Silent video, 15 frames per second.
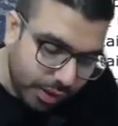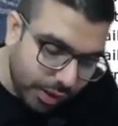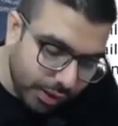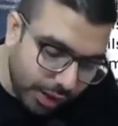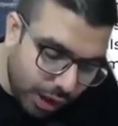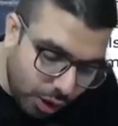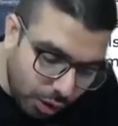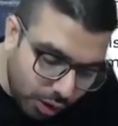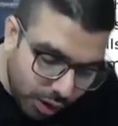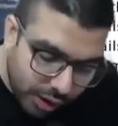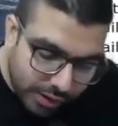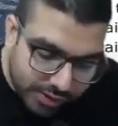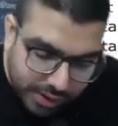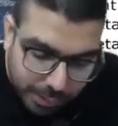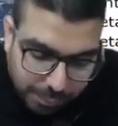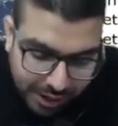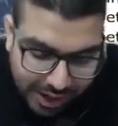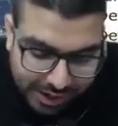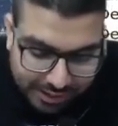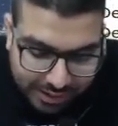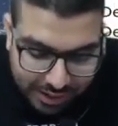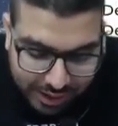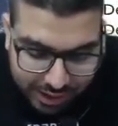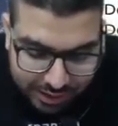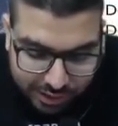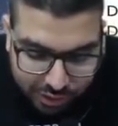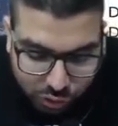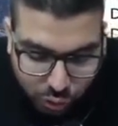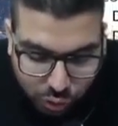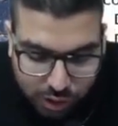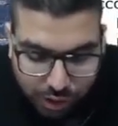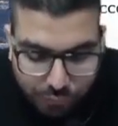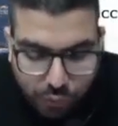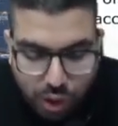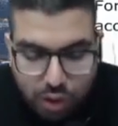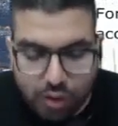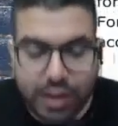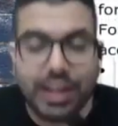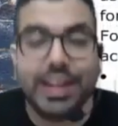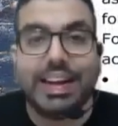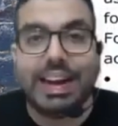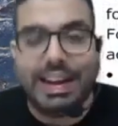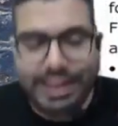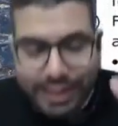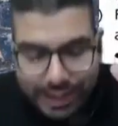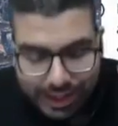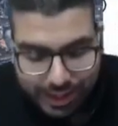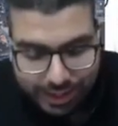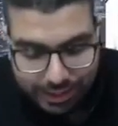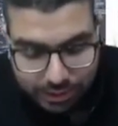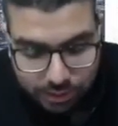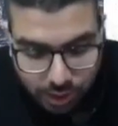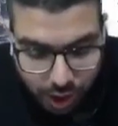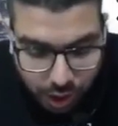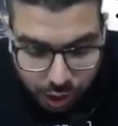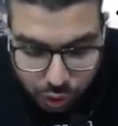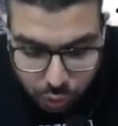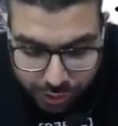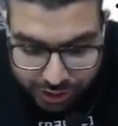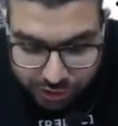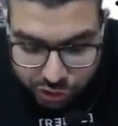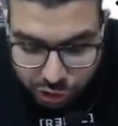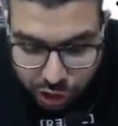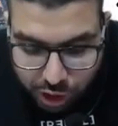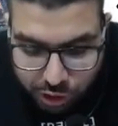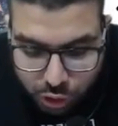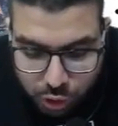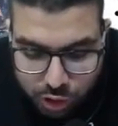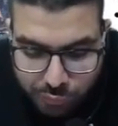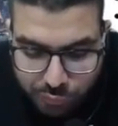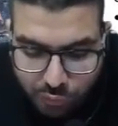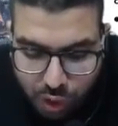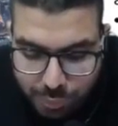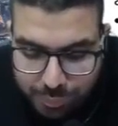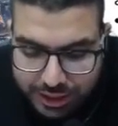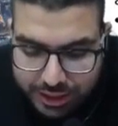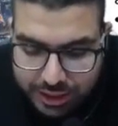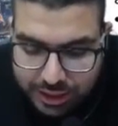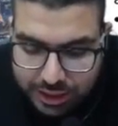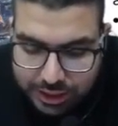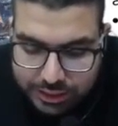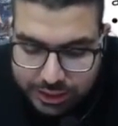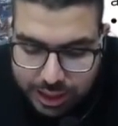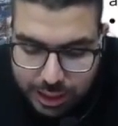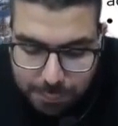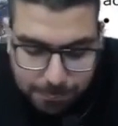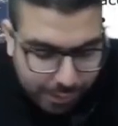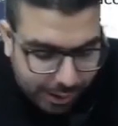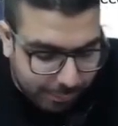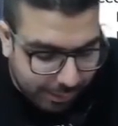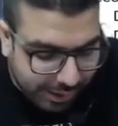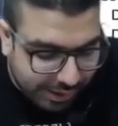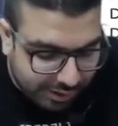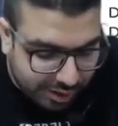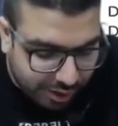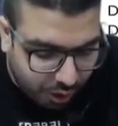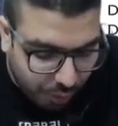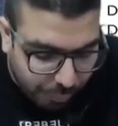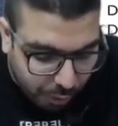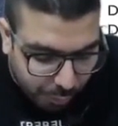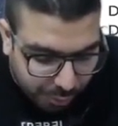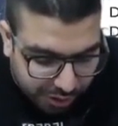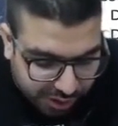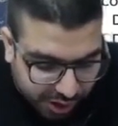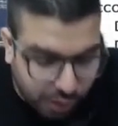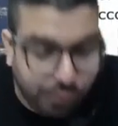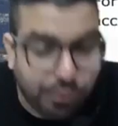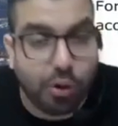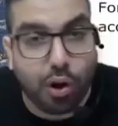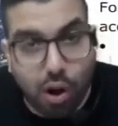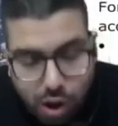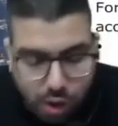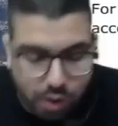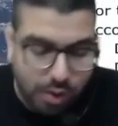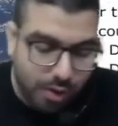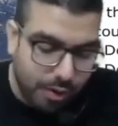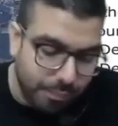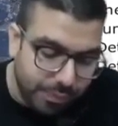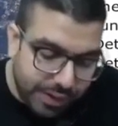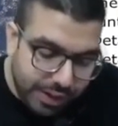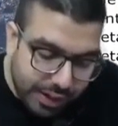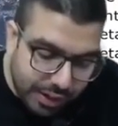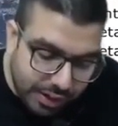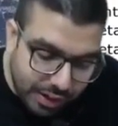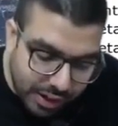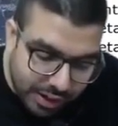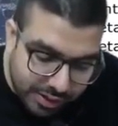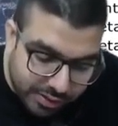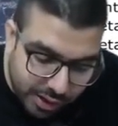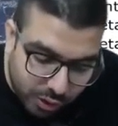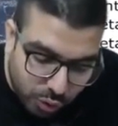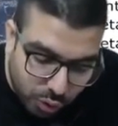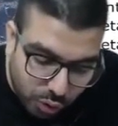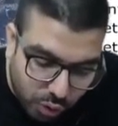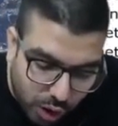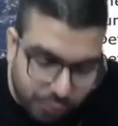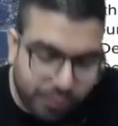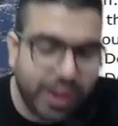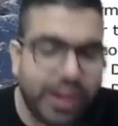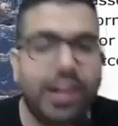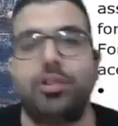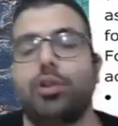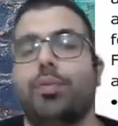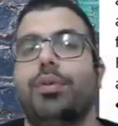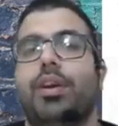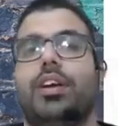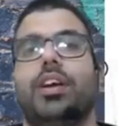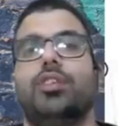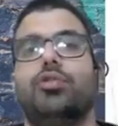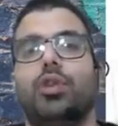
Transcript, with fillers: Now, CBIC has issued the following guidelines to ensure uniformity in the implementation of provision of law in relation to non-filers of return.